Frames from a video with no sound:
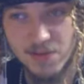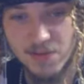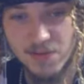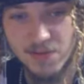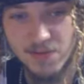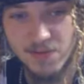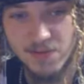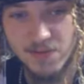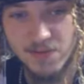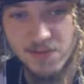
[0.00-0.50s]

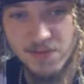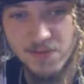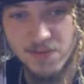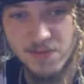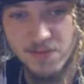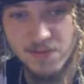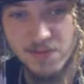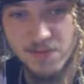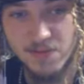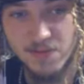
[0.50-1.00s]

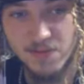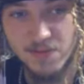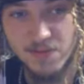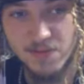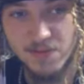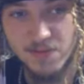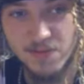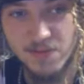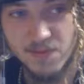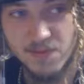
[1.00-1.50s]

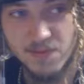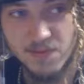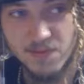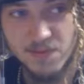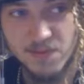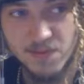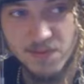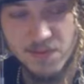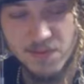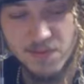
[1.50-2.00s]

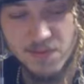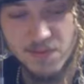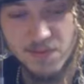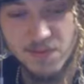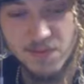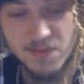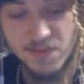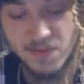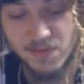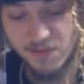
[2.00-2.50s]

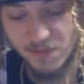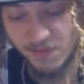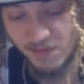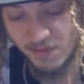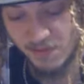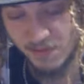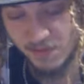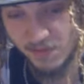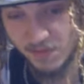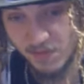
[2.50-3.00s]

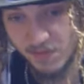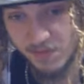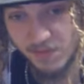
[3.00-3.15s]
No one is speaking in this clip.